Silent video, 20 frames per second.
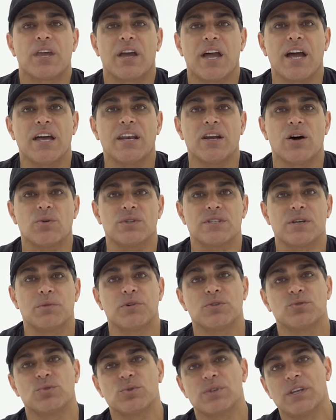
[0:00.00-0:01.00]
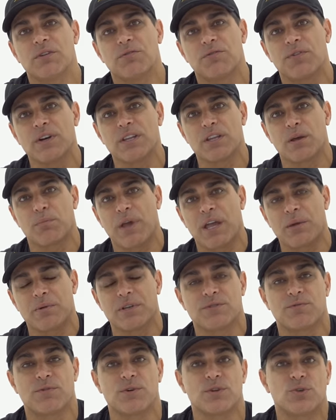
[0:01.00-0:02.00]
And I was able to defer the
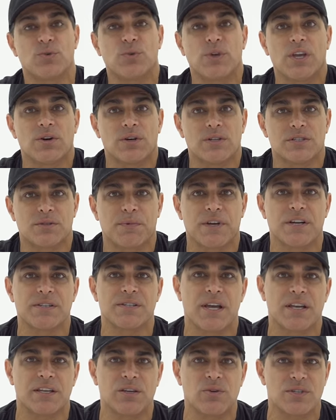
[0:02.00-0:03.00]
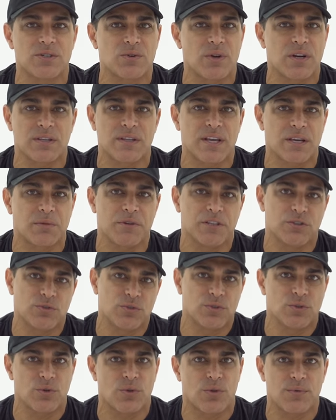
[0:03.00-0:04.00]
payments for 2 years because I knew it's gonna take me
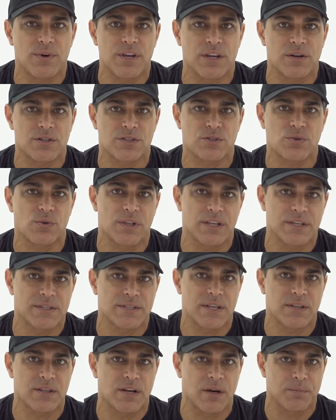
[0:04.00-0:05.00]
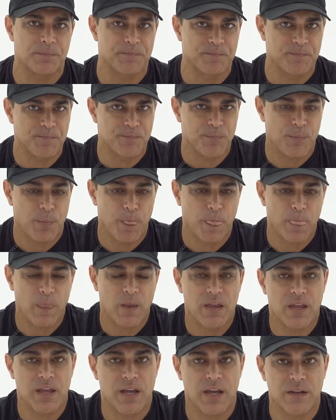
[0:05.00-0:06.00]
2 to 3 years to lease it up.
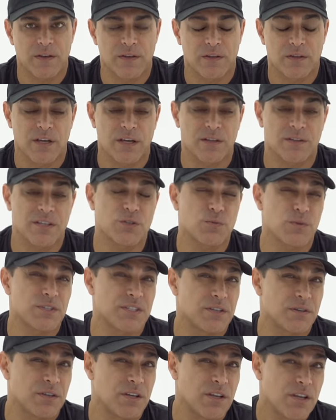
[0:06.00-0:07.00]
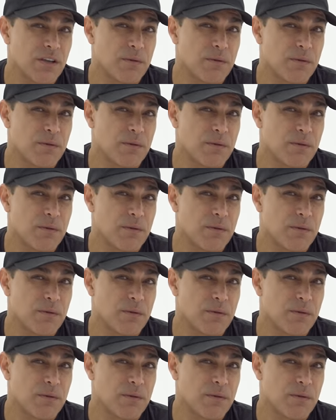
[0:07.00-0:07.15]
And this was in